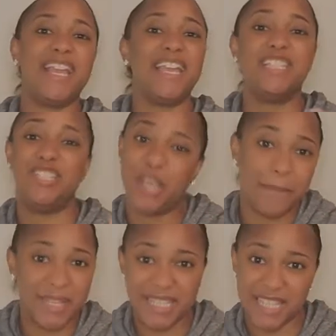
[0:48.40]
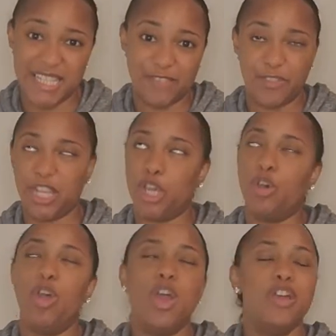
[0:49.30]
and jump into this video.
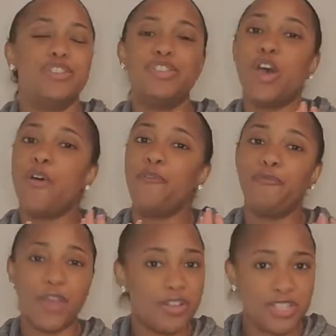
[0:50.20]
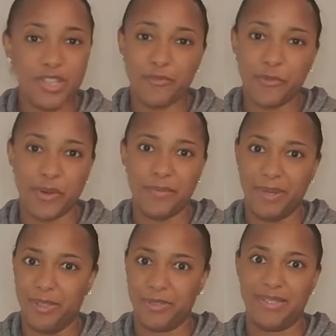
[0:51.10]
So first and
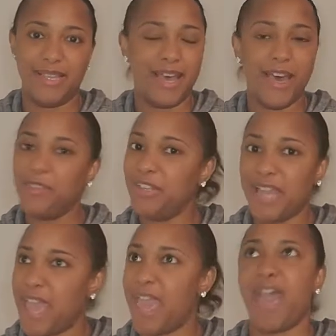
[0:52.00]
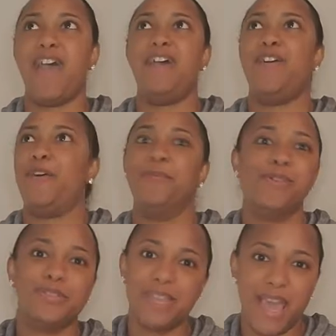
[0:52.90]
foremost, the other day I
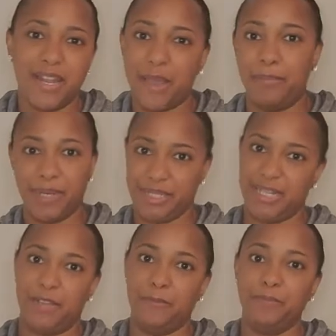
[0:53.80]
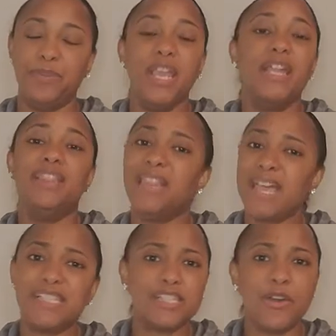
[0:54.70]
almost had a breakdown.
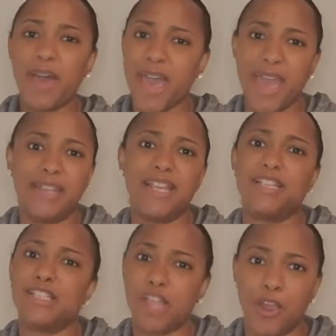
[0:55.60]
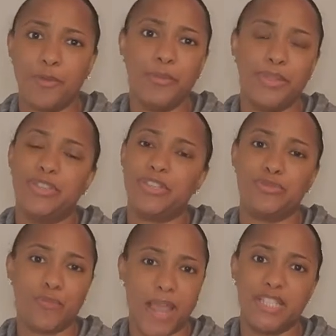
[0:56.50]
Let's go ahead and start with this
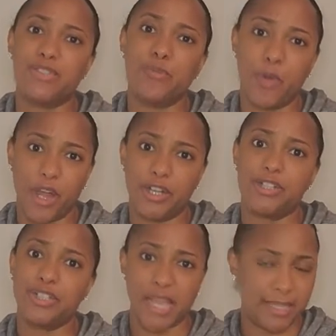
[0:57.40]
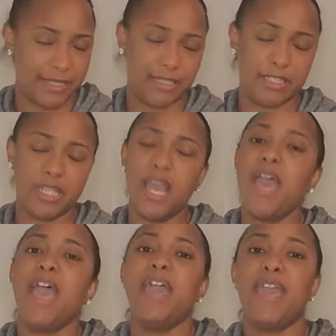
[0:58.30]
rice water challenge.
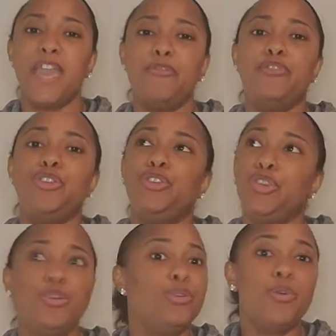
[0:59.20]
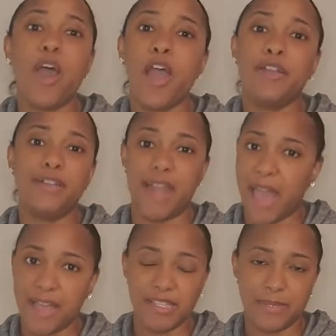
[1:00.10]
If you are
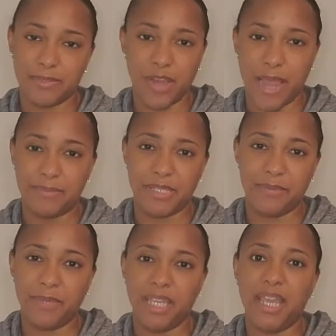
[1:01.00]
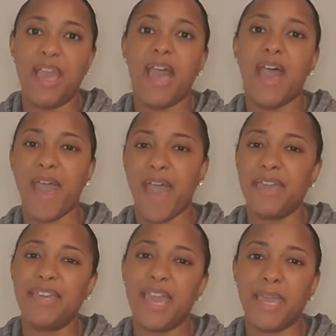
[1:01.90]
not subscribed to me, I
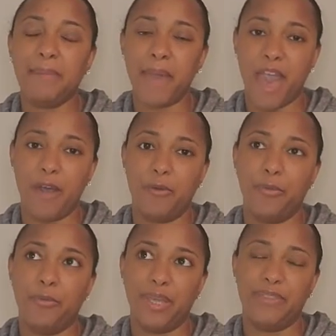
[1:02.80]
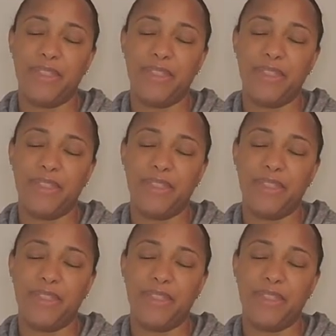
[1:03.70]
came out with